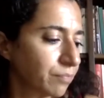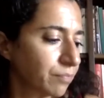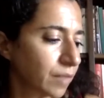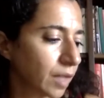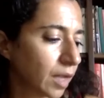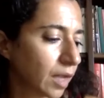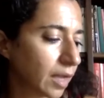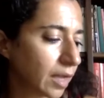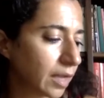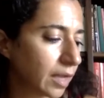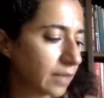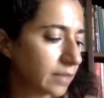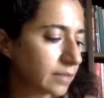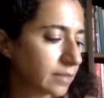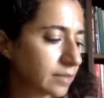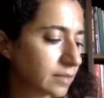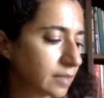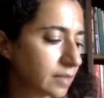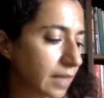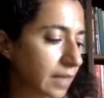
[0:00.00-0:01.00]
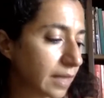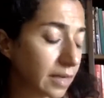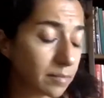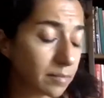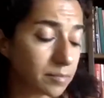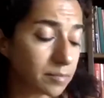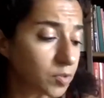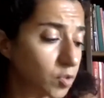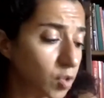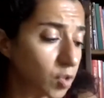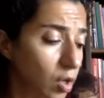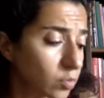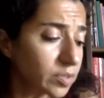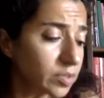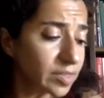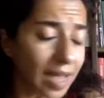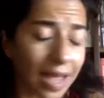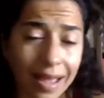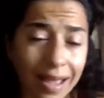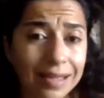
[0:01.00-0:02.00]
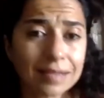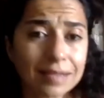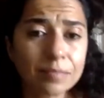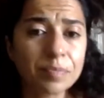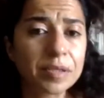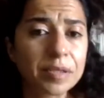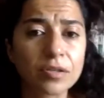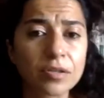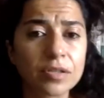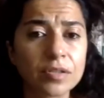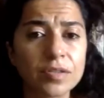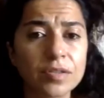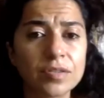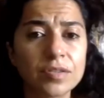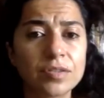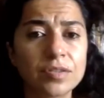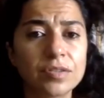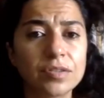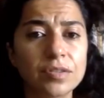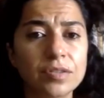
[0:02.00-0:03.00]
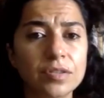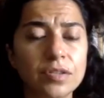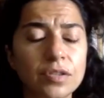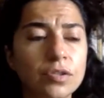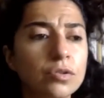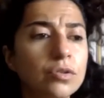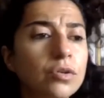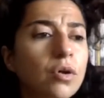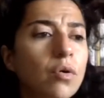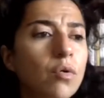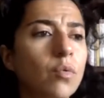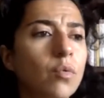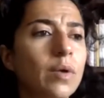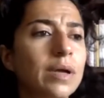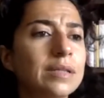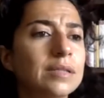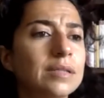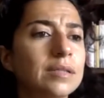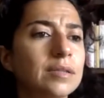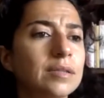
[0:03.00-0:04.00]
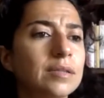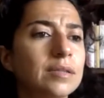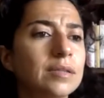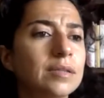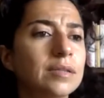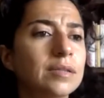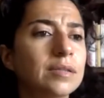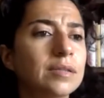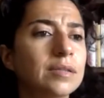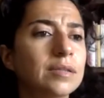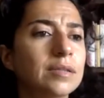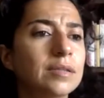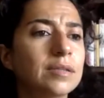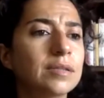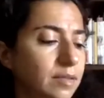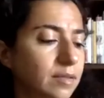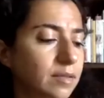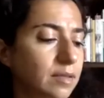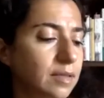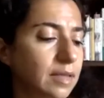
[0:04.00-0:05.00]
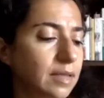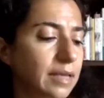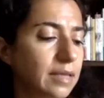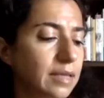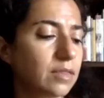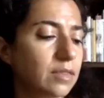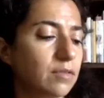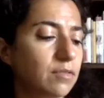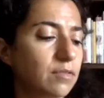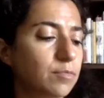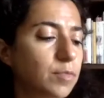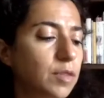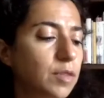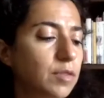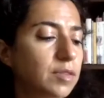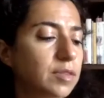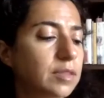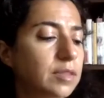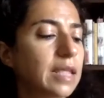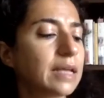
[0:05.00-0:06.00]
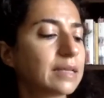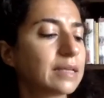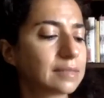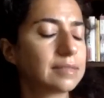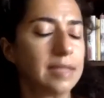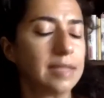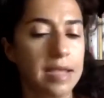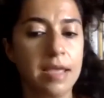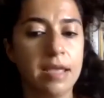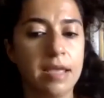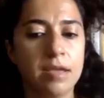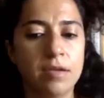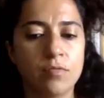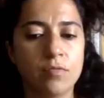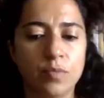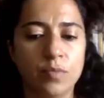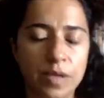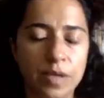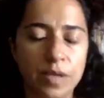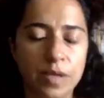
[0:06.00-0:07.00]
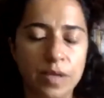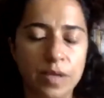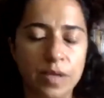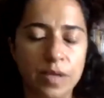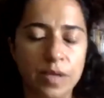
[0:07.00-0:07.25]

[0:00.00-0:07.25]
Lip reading: And I'm so sad because, when we started, like the next day, we